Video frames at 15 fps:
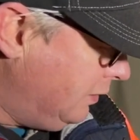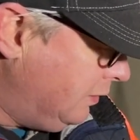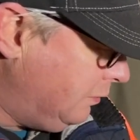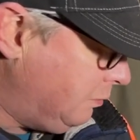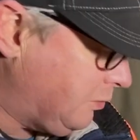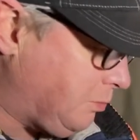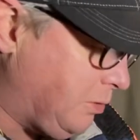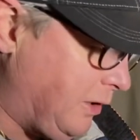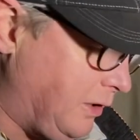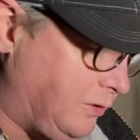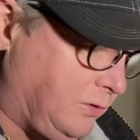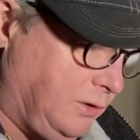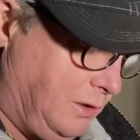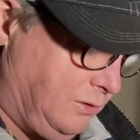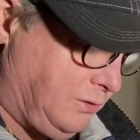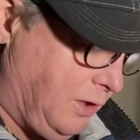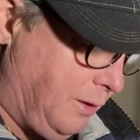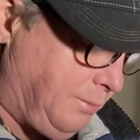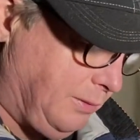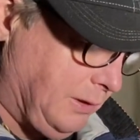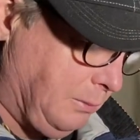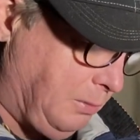was pretty seized
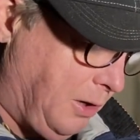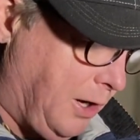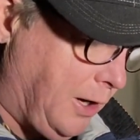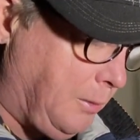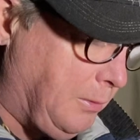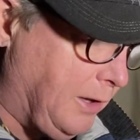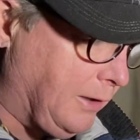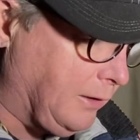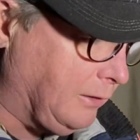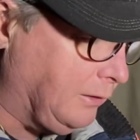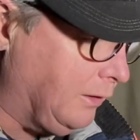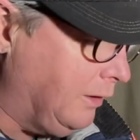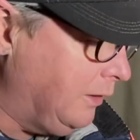up in the bottom end, and